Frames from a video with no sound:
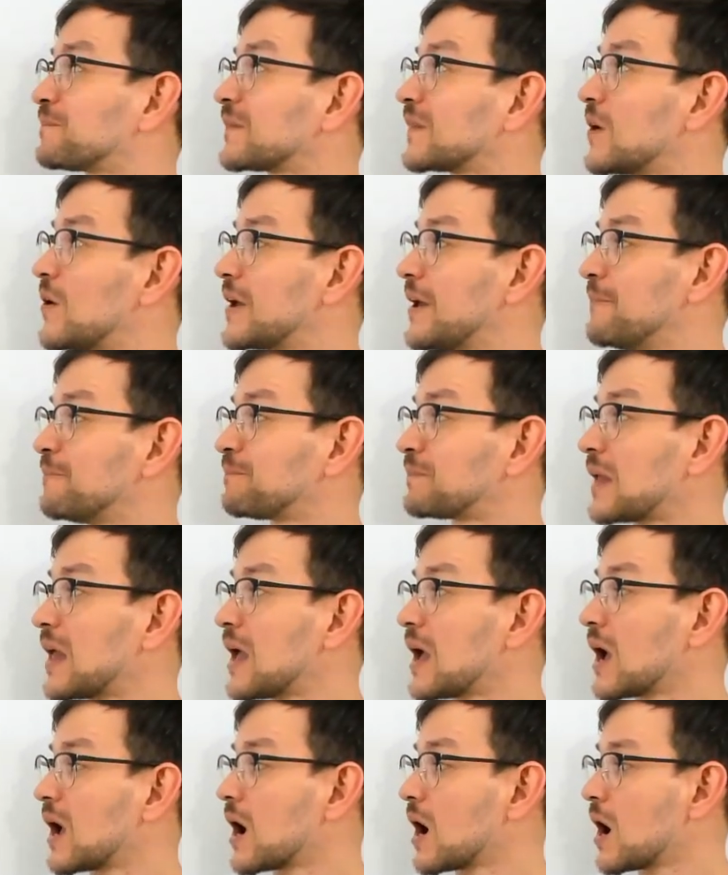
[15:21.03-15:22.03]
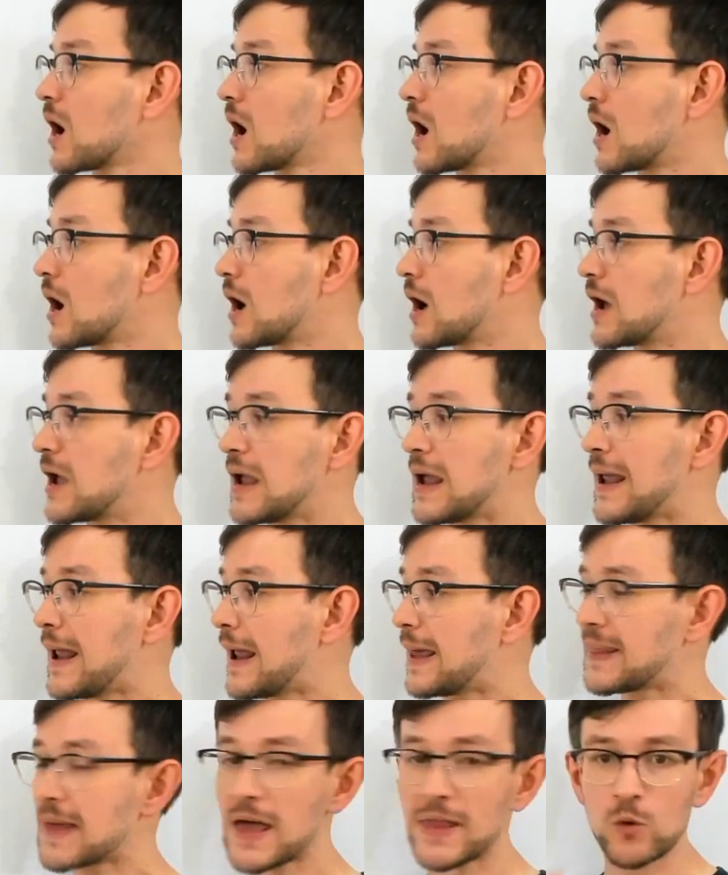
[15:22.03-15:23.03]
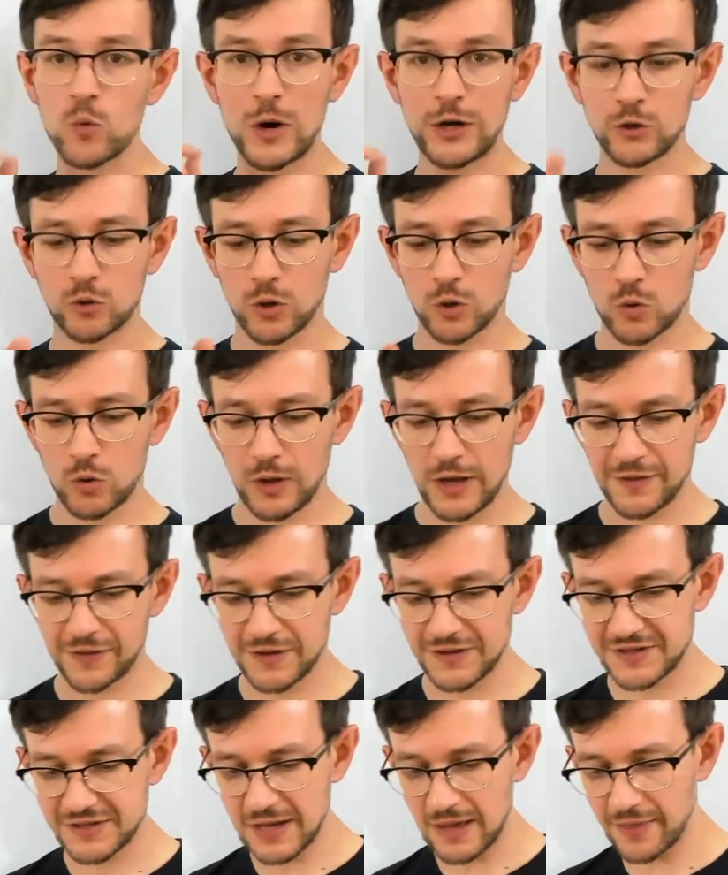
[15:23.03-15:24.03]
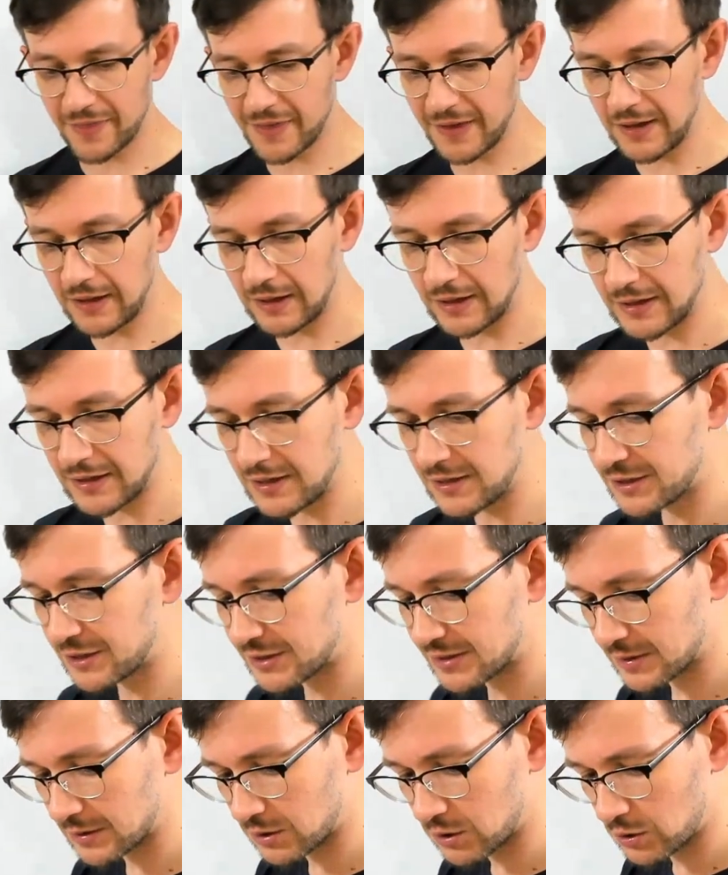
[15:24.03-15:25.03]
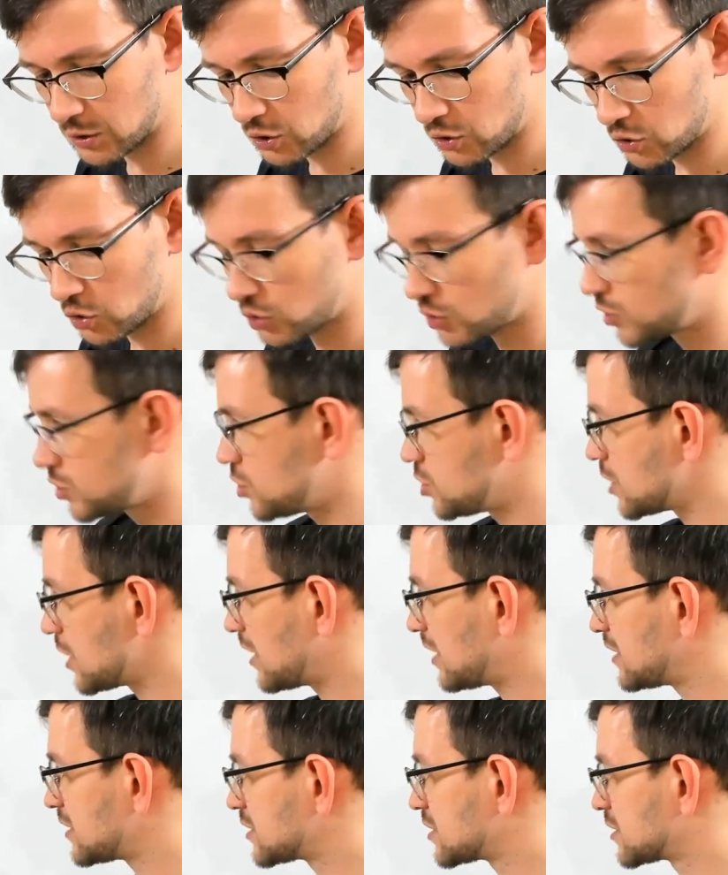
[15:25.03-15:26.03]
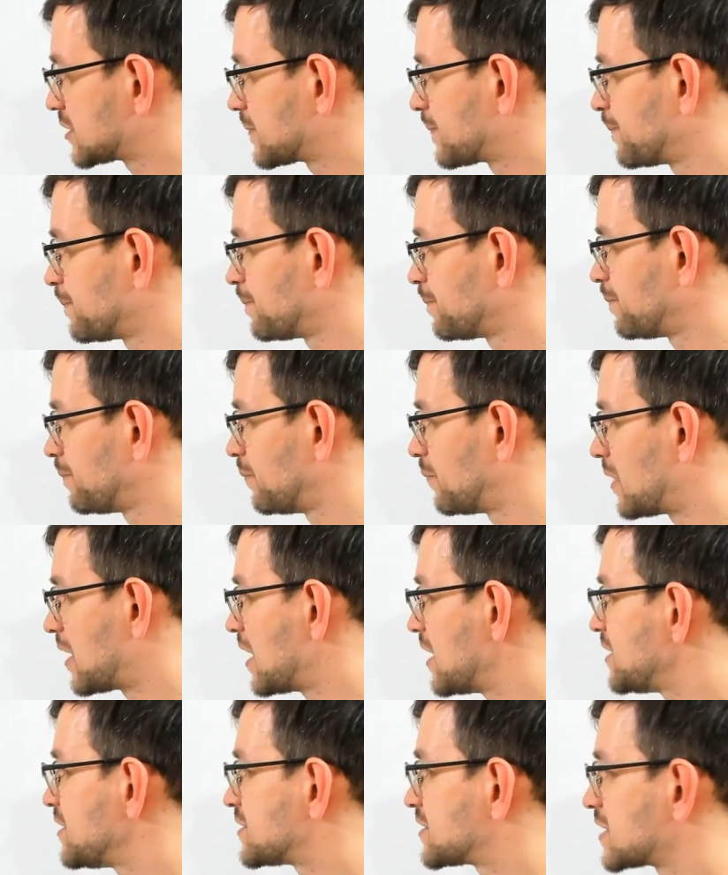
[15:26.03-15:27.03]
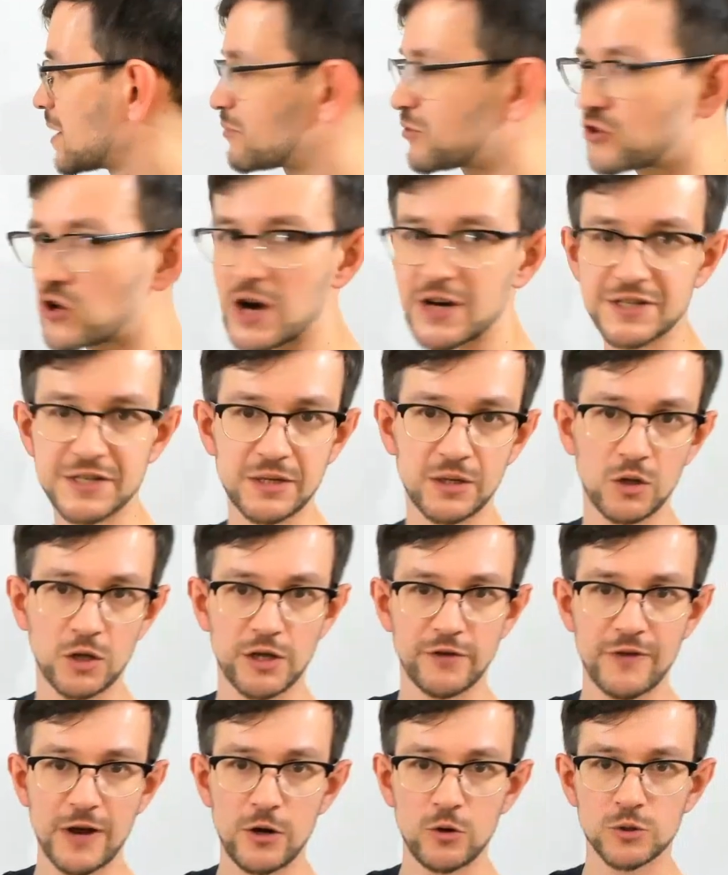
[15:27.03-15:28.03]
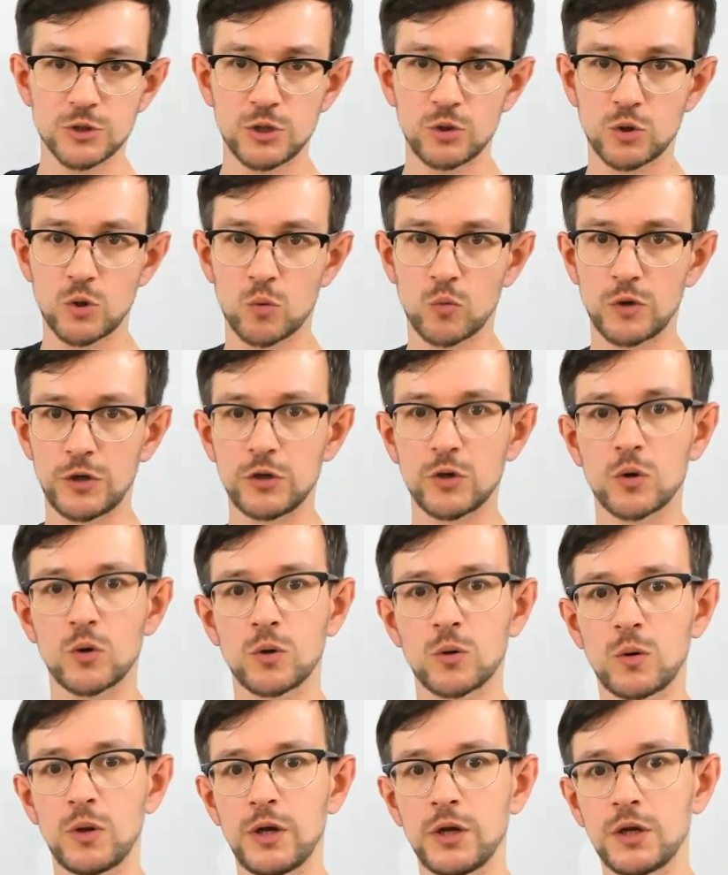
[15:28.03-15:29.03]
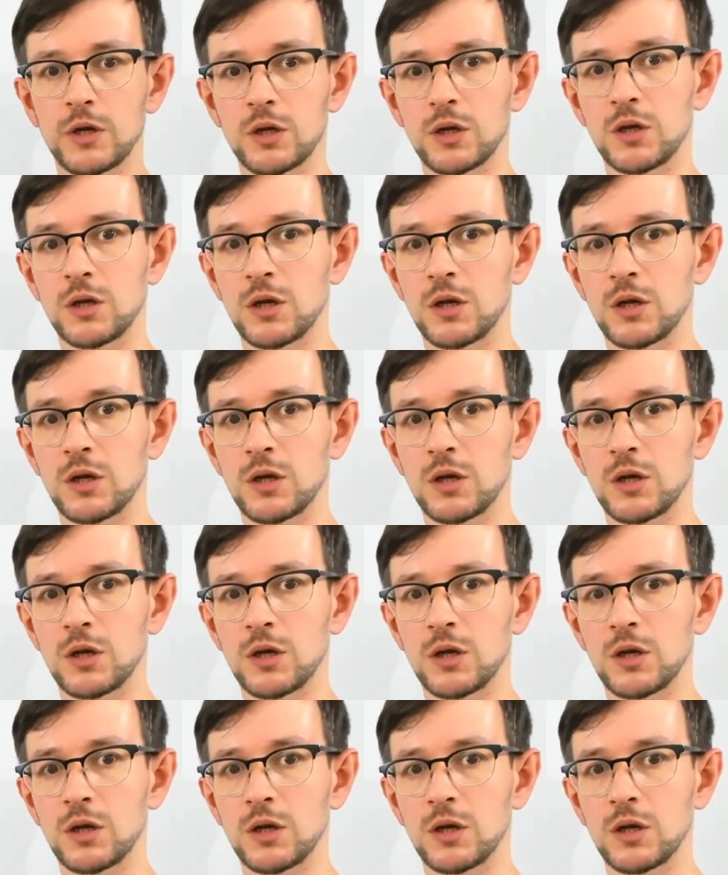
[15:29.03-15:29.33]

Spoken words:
Okay. Another way to calculate the same thing is just by subtracting the values you don't want to calculate.